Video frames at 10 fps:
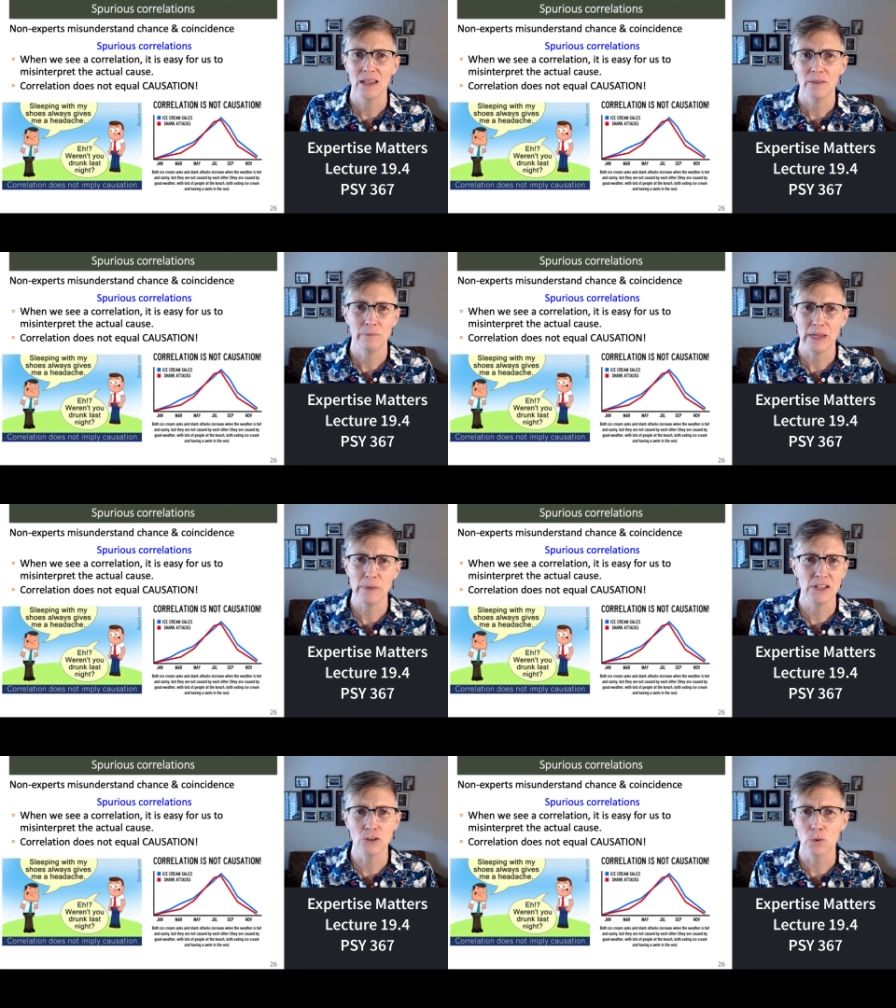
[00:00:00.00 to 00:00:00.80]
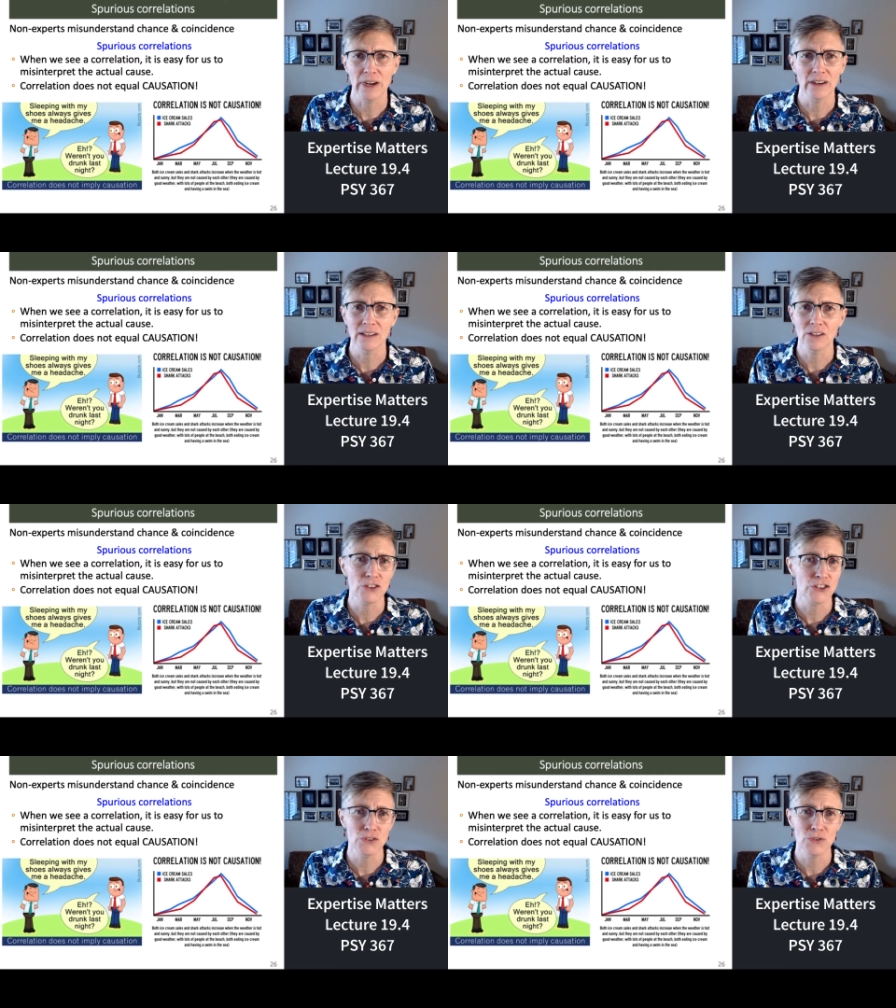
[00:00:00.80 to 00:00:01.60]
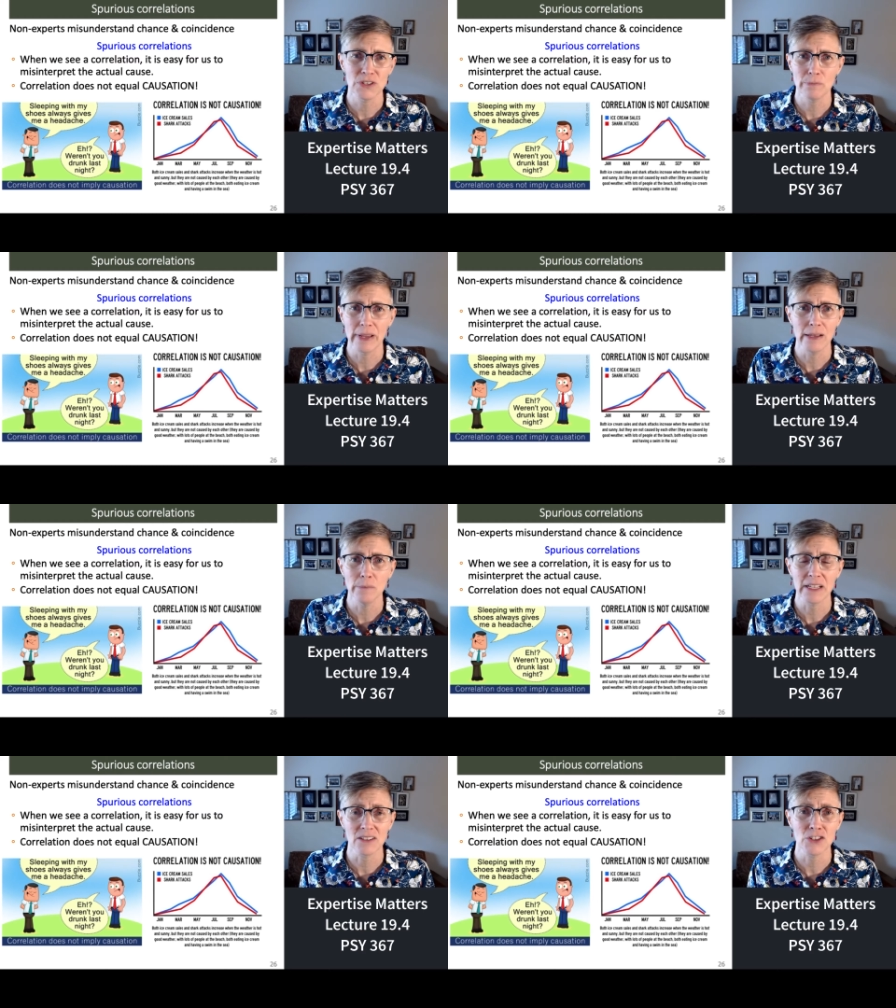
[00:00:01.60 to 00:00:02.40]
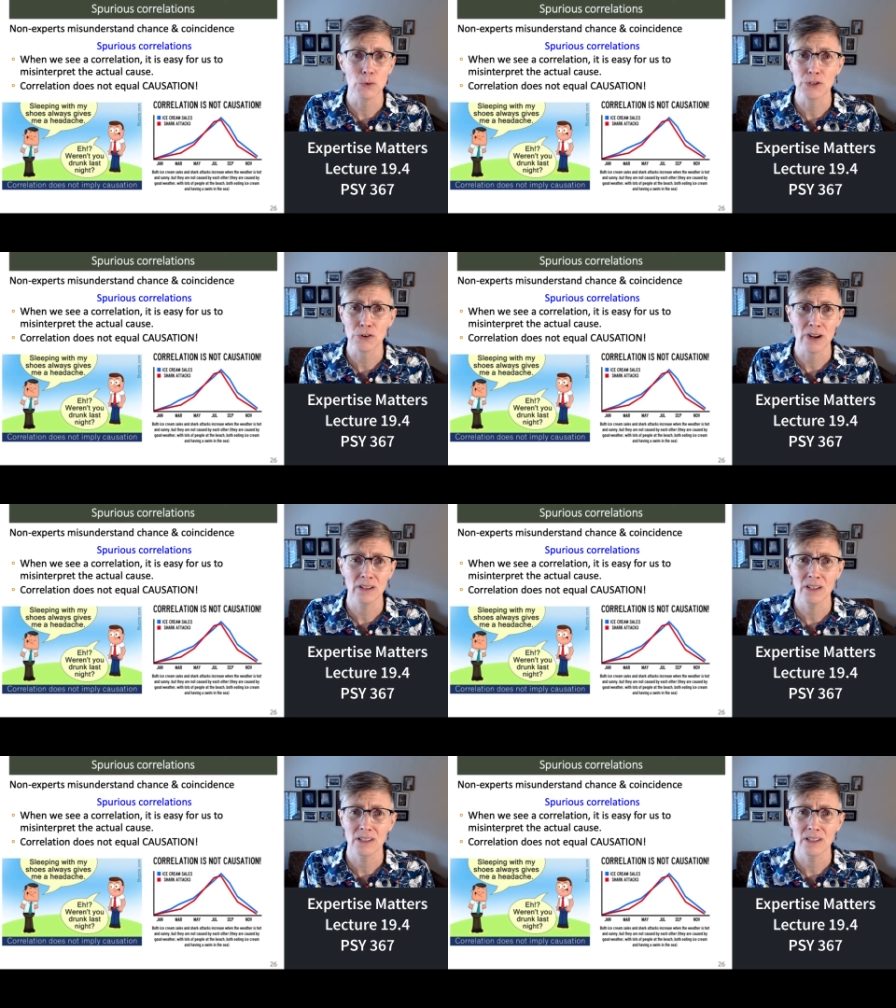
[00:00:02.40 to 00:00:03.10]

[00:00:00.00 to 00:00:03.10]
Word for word: maybe you're wearing your shoes in bed because you were drunk.